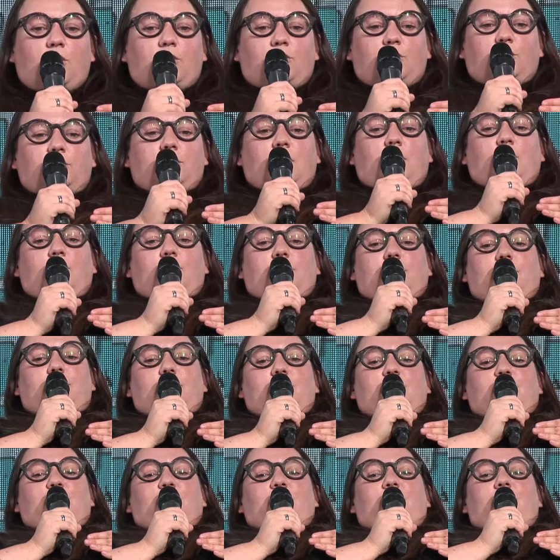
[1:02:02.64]
that they are
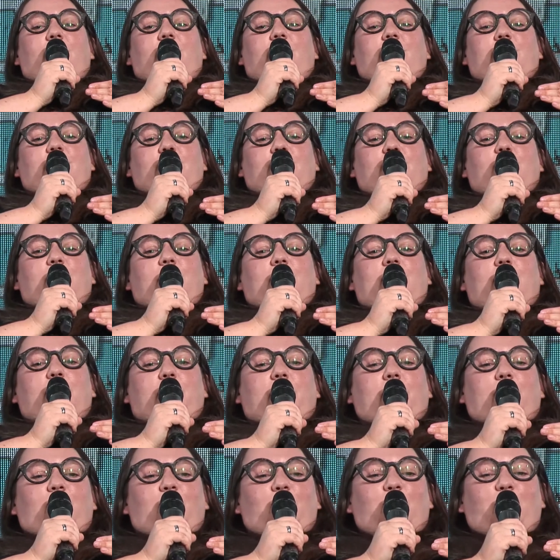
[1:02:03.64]
tense, that they
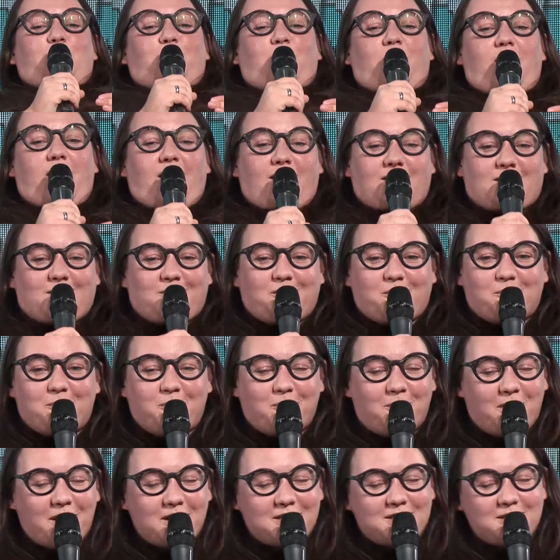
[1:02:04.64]
are trying
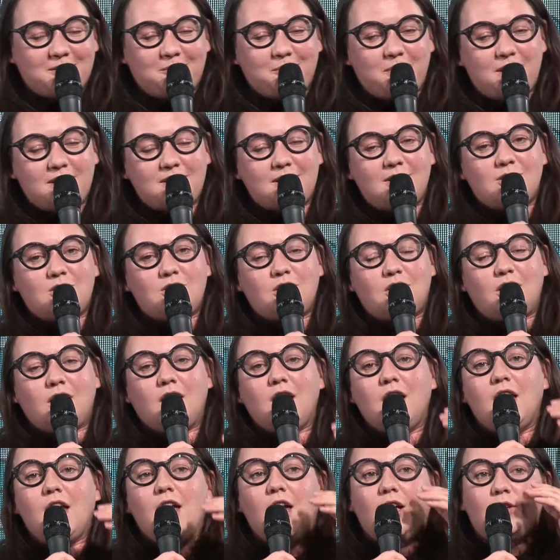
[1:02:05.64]
to move away
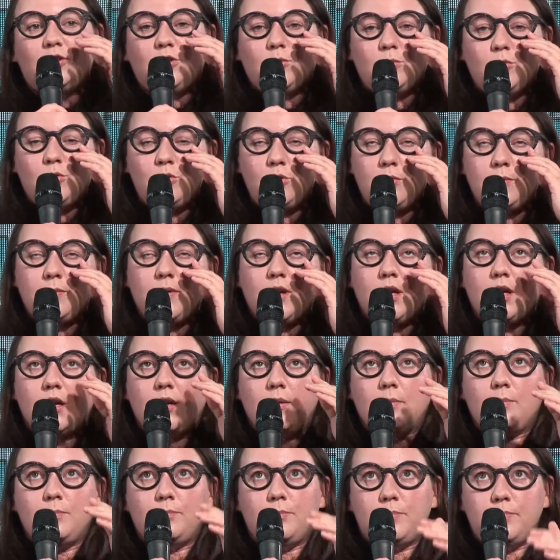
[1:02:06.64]
from me. I can even feel
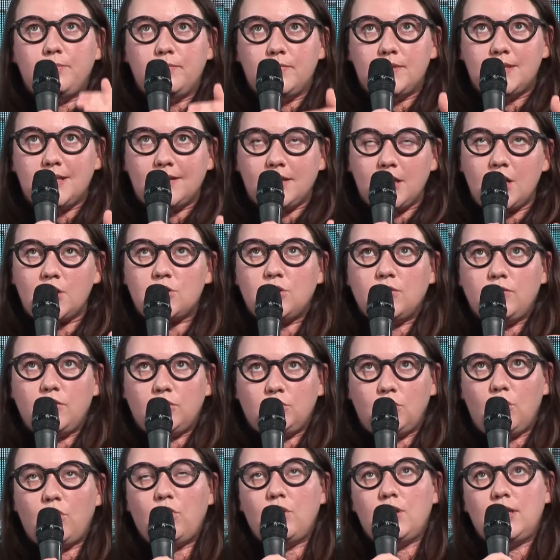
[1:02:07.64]
that when I'm
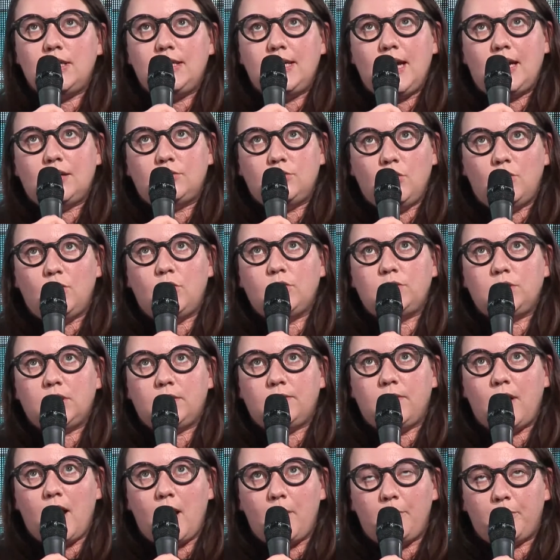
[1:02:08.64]
texting them in a
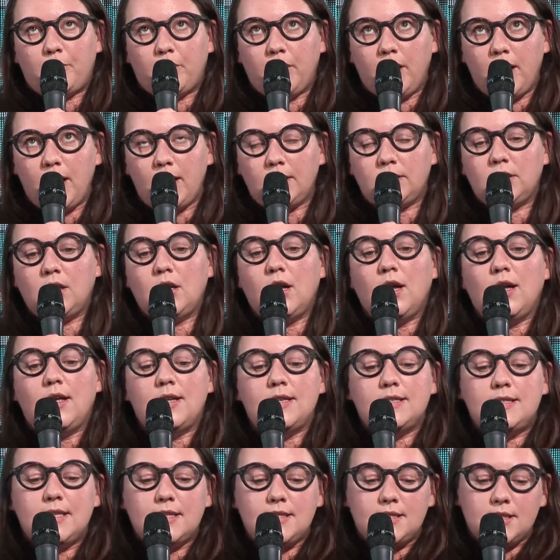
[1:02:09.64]
messenger. So it
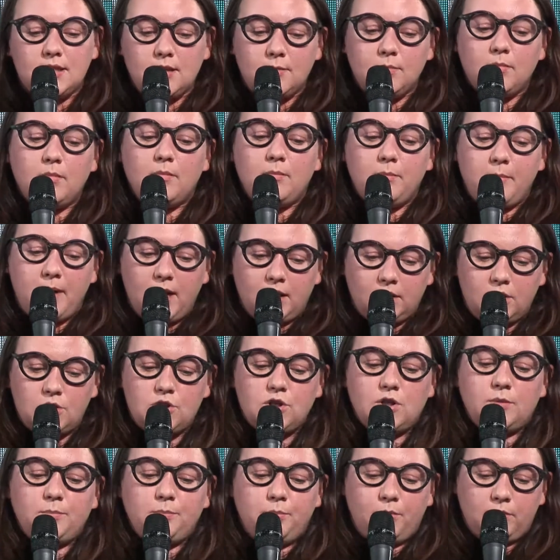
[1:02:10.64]
depends on how long the
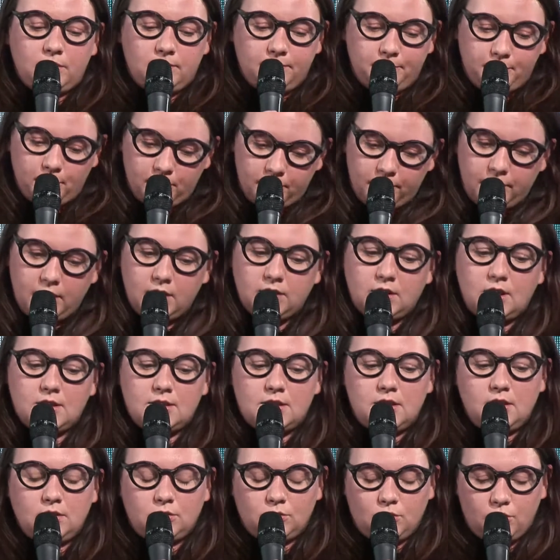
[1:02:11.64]
project
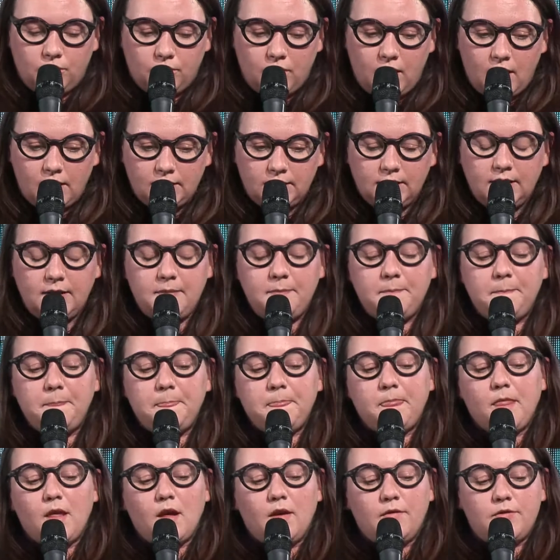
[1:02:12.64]
lasts. The
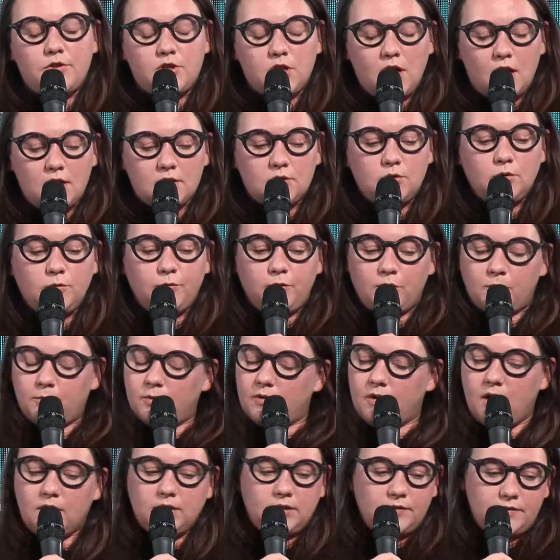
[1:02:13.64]
manager should
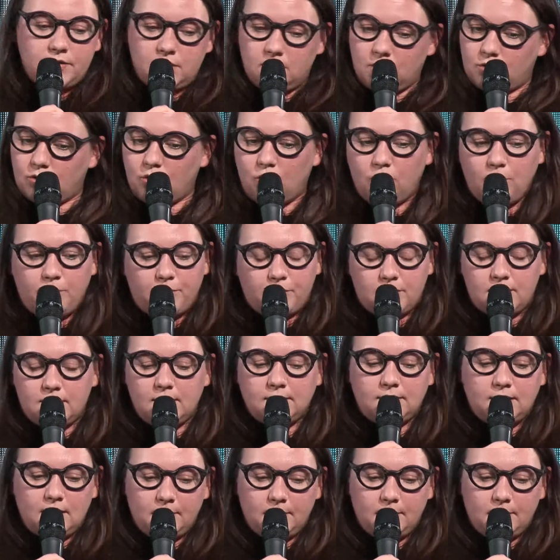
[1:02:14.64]
control that,